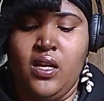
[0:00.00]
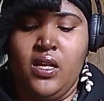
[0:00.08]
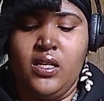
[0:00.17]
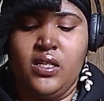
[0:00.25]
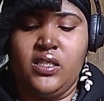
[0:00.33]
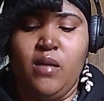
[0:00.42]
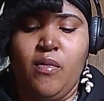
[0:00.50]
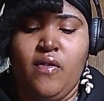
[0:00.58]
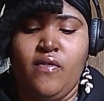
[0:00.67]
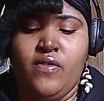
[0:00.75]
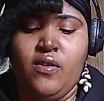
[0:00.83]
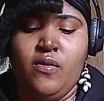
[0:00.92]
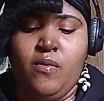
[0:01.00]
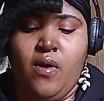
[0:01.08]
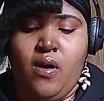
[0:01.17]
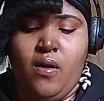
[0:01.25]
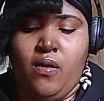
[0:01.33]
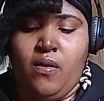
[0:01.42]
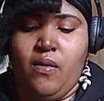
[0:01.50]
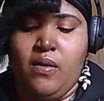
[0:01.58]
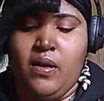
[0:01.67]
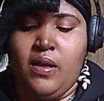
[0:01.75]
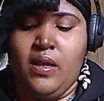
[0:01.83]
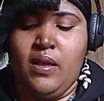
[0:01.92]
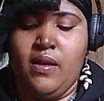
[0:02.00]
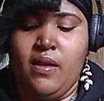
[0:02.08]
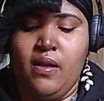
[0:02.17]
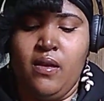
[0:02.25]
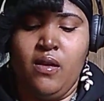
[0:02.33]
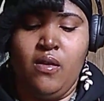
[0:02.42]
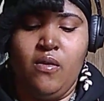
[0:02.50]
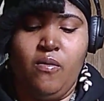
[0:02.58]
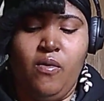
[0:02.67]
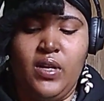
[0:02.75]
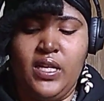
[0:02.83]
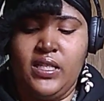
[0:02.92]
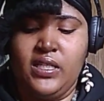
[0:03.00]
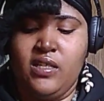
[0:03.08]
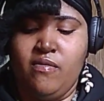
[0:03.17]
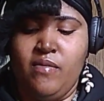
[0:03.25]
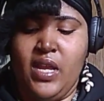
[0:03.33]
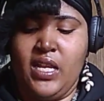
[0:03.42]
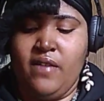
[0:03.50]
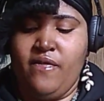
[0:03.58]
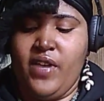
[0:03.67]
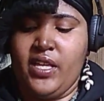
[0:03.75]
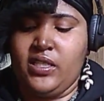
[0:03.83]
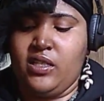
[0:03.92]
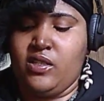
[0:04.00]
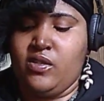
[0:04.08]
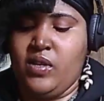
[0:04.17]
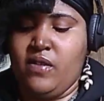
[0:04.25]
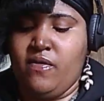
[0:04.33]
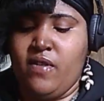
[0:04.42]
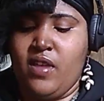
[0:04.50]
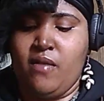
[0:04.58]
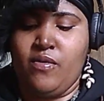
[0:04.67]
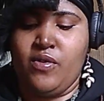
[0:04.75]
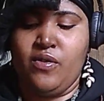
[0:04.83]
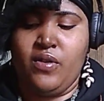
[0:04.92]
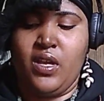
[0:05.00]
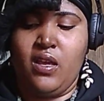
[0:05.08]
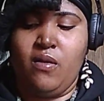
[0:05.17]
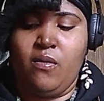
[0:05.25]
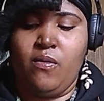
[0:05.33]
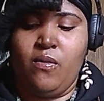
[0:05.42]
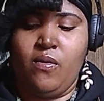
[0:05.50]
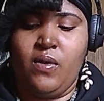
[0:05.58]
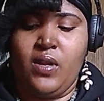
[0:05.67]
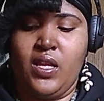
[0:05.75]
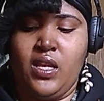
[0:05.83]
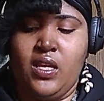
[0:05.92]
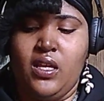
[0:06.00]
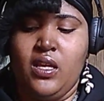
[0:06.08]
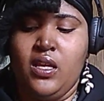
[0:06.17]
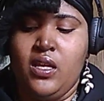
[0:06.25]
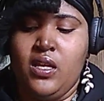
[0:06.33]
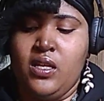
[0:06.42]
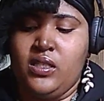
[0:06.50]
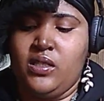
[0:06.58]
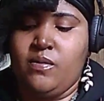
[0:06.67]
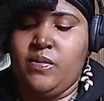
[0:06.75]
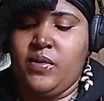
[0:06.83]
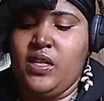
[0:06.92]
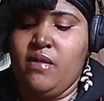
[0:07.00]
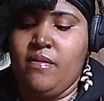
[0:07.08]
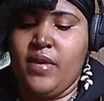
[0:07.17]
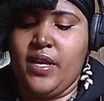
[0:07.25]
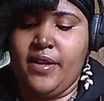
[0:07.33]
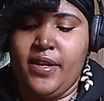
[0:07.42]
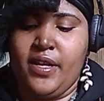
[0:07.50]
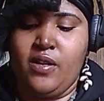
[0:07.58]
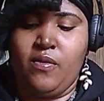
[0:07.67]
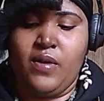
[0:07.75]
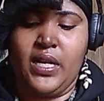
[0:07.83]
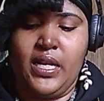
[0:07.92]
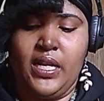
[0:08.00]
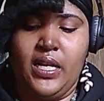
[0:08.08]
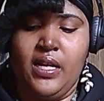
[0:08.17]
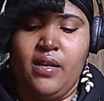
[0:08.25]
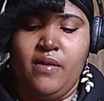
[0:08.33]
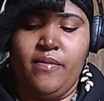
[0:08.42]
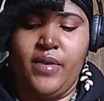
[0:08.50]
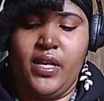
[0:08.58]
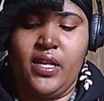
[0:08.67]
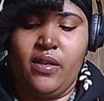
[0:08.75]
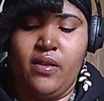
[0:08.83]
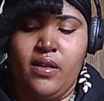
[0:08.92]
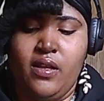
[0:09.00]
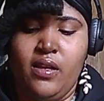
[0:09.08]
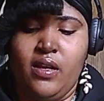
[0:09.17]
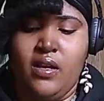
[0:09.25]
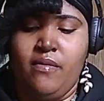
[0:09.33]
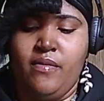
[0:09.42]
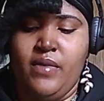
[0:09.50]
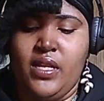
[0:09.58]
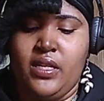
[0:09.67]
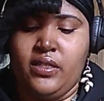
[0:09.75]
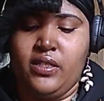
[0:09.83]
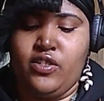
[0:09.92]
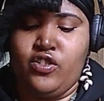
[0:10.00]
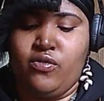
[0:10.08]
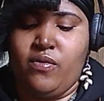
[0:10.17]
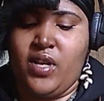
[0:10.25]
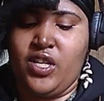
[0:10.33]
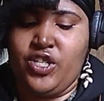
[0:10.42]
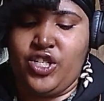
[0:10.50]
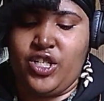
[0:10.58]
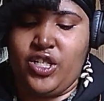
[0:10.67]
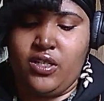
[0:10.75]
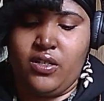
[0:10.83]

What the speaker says: some of you all wanting to manifest a twin flame union and wanting to be married or in a committed situation,